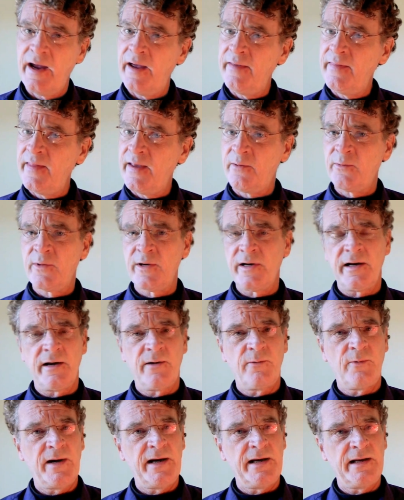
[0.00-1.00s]
and that we're
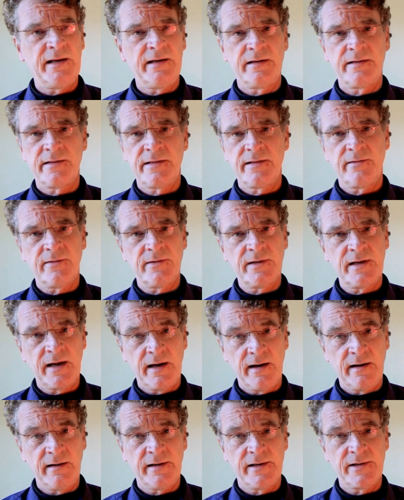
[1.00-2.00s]
not waiting until
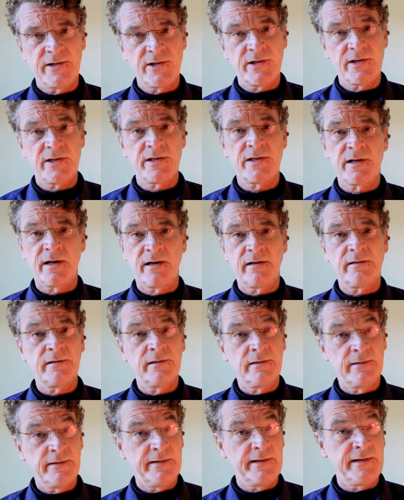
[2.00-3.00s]
college to start
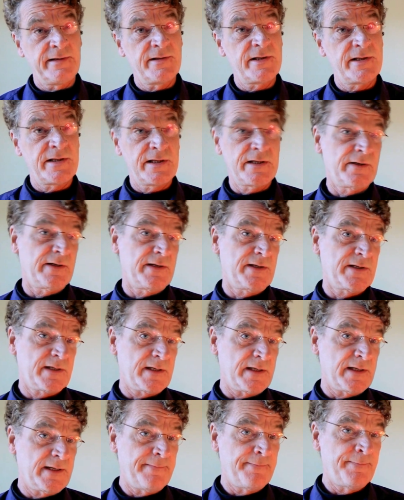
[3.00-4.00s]
learning
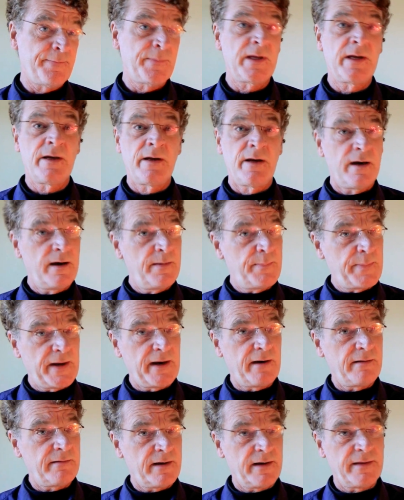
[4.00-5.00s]
seriously
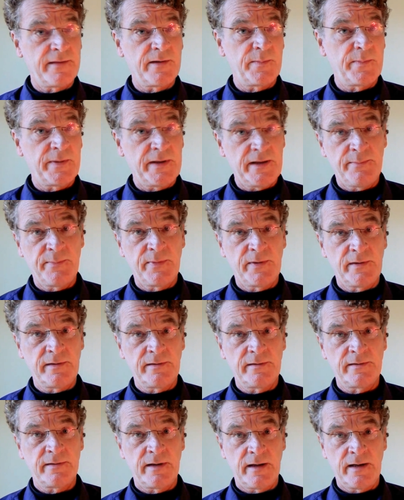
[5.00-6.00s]
about other
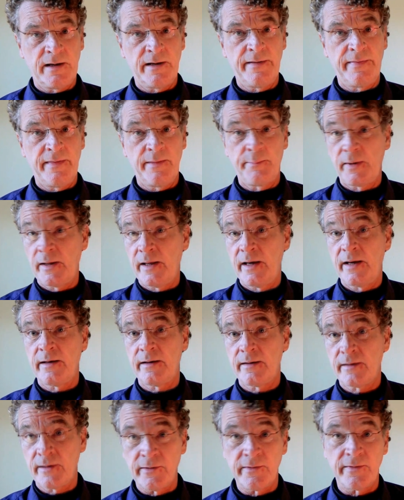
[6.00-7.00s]
people on the
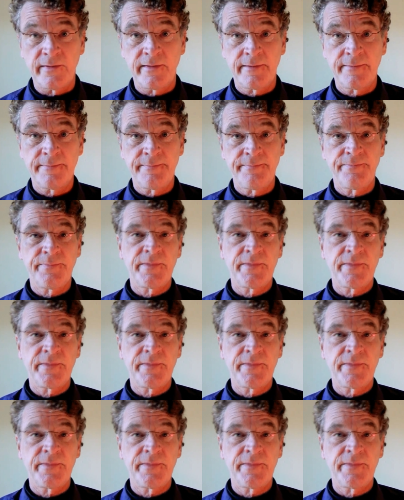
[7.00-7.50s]
planet Earth.